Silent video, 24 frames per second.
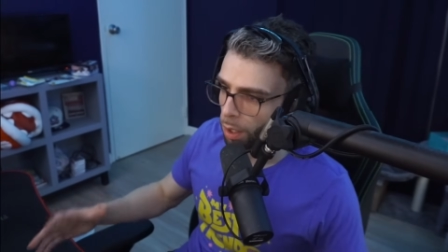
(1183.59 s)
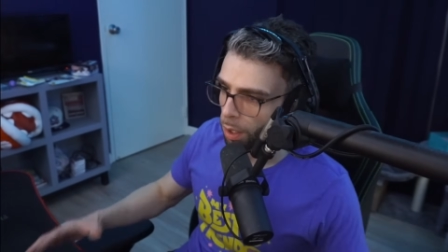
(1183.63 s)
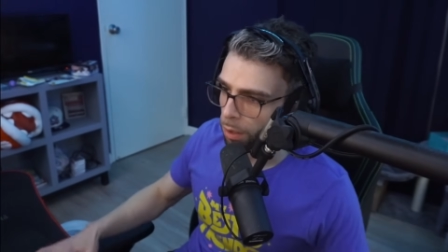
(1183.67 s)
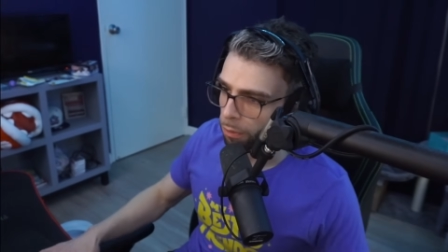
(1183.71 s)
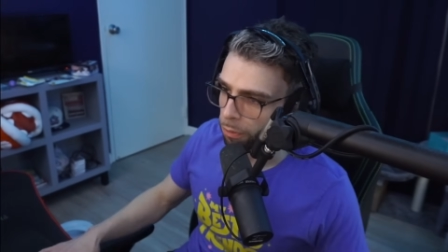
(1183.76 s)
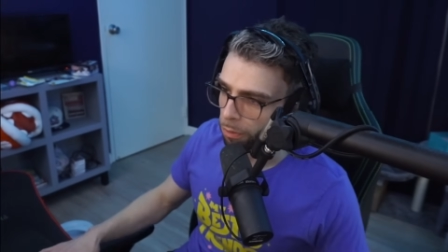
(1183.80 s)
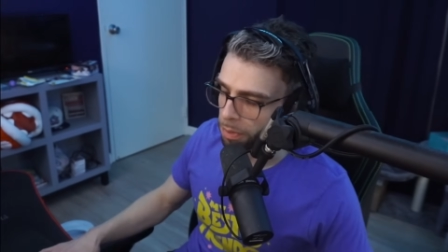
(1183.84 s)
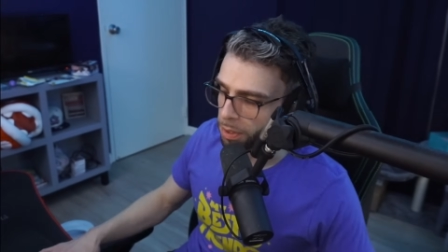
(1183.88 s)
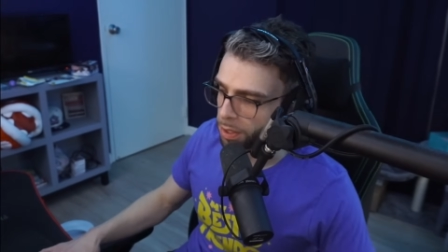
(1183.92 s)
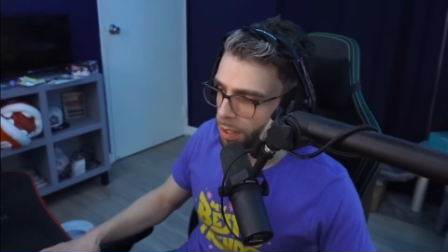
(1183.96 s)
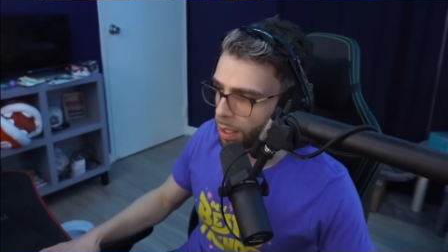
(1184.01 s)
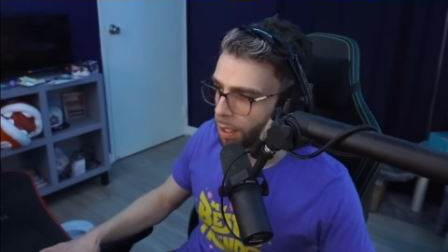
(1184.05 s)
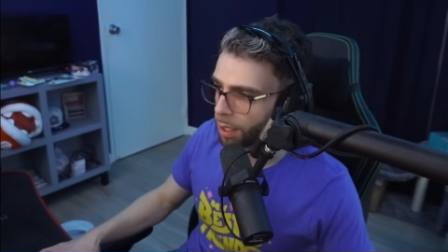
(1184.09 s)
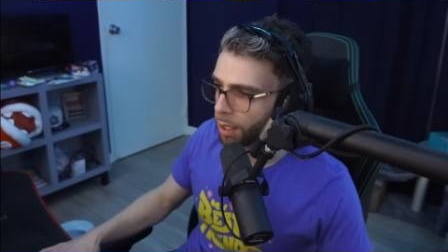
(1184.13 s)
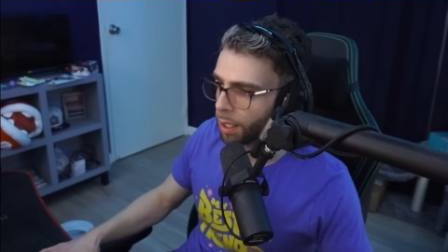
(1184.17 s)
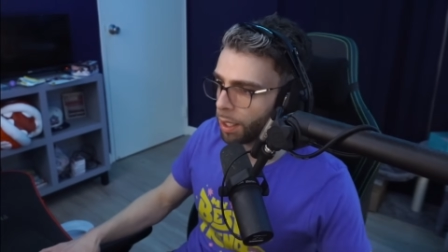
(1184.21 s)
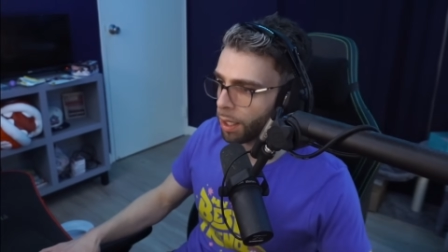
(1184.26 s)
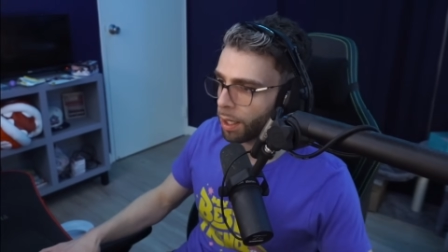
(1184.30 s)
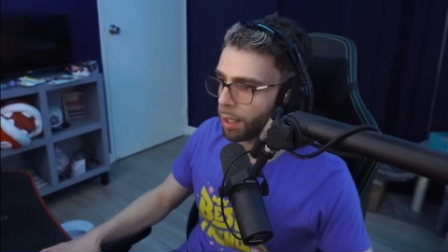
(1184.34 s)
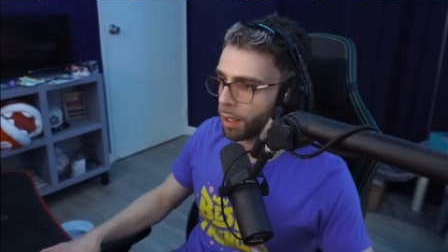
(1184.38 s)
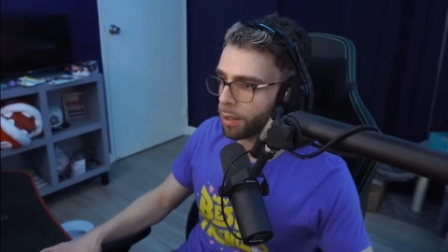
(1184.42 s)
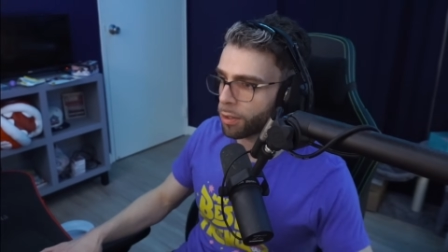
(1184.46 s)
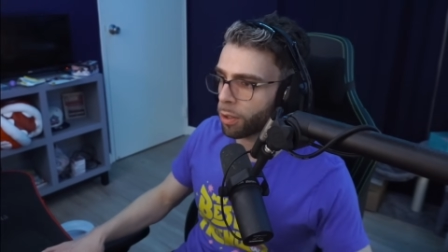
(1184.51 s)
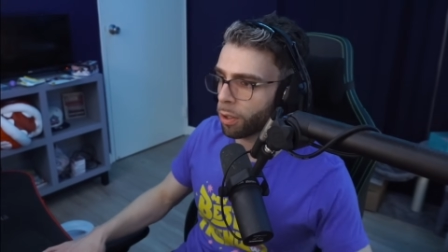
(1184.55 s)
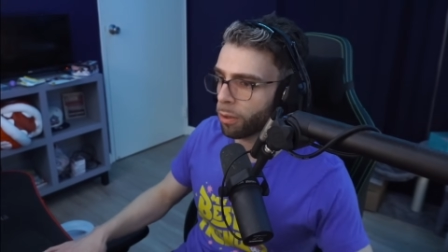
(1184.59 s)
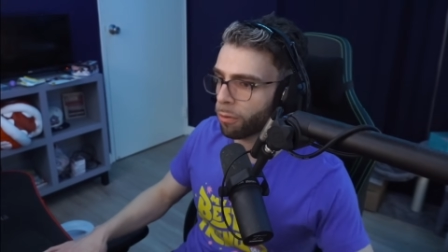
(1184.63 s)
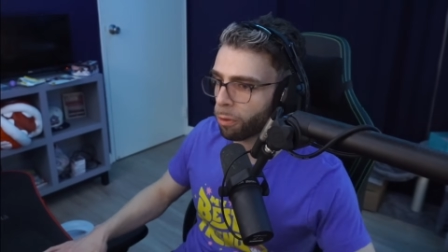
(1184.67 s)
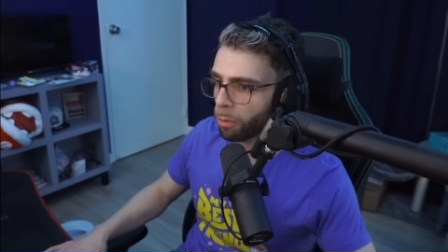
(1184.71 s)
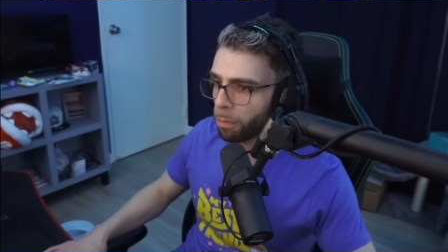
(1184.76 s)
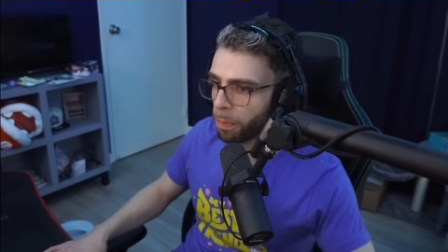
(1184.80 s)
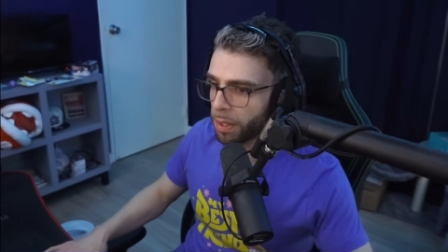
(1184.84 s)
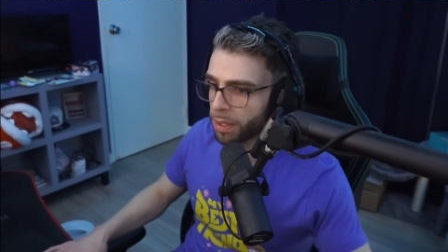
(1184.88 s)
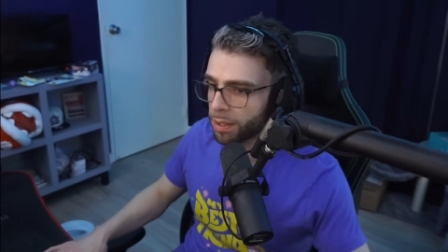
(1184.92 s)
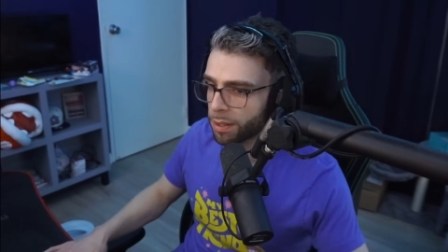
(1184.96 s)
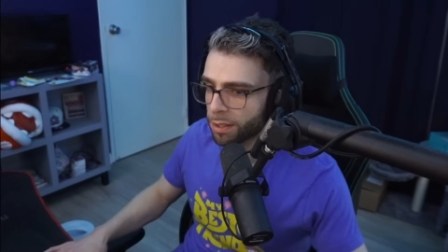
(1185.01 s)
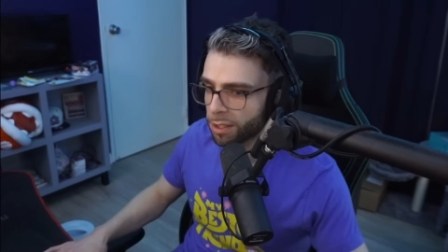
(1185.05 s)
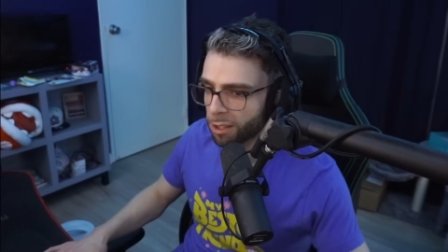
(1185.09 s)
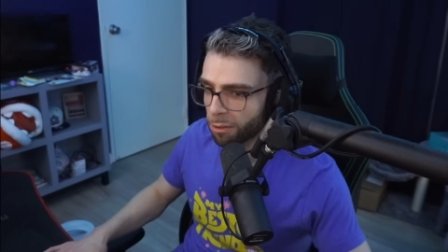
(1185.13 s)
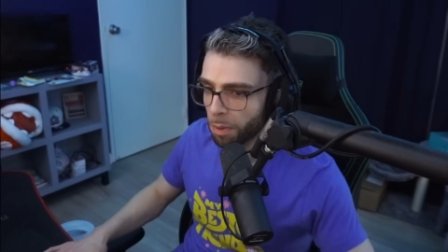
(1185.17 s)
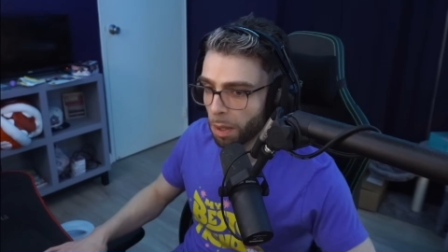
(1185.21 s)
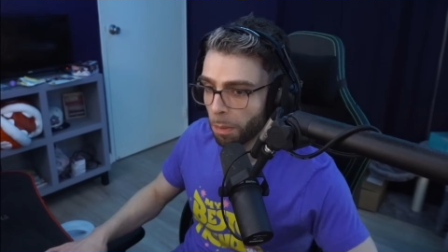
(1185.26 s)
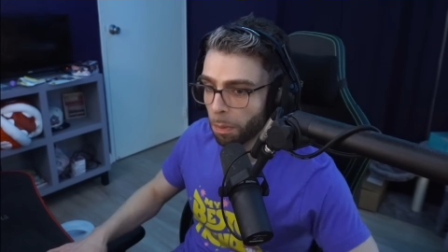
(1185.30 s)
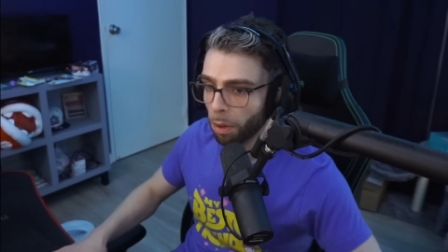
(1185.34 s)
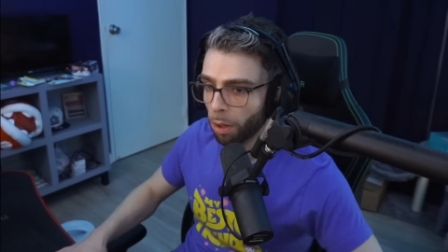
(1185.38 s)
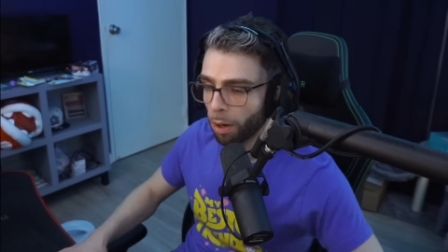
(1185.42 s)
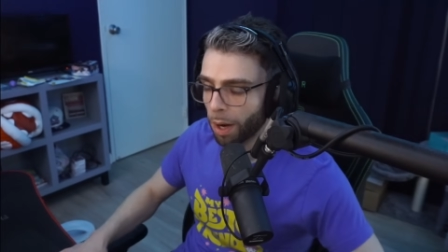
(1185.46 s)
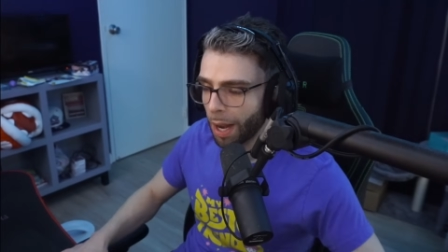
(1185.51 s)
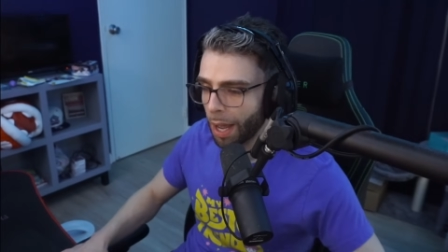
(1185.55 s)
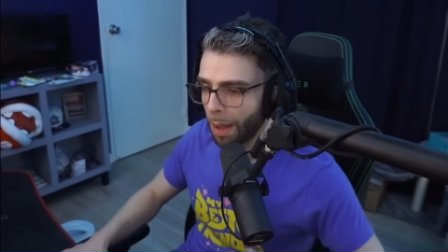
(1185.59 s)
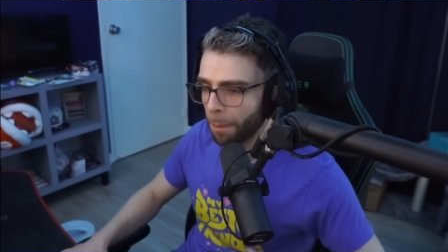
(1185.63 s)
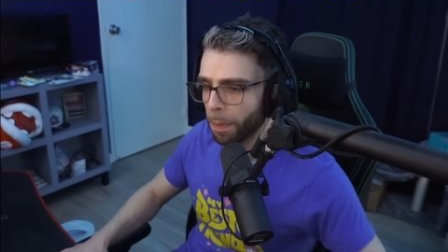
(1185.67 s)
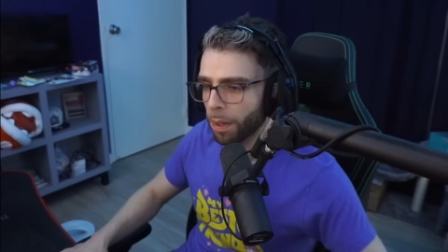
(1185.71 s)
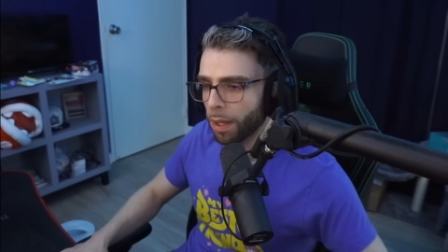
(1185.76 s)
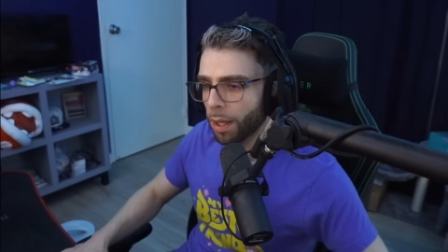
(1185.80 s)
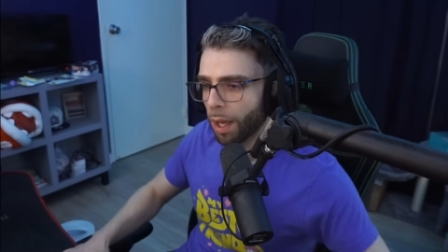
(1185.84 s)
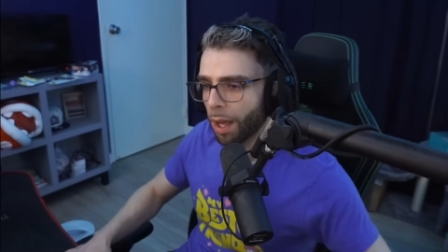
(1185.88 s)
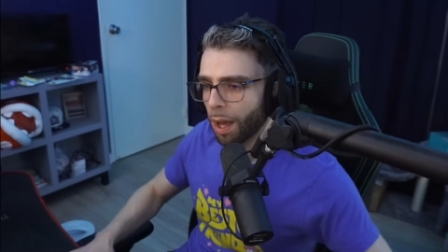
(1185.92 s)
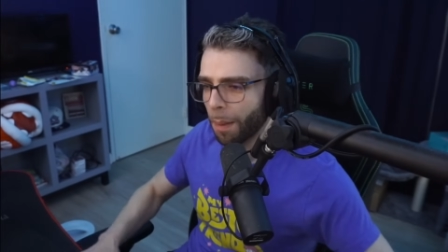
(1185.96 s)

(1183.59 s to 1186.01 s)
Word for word: from sinking and it's good for business if people are happy.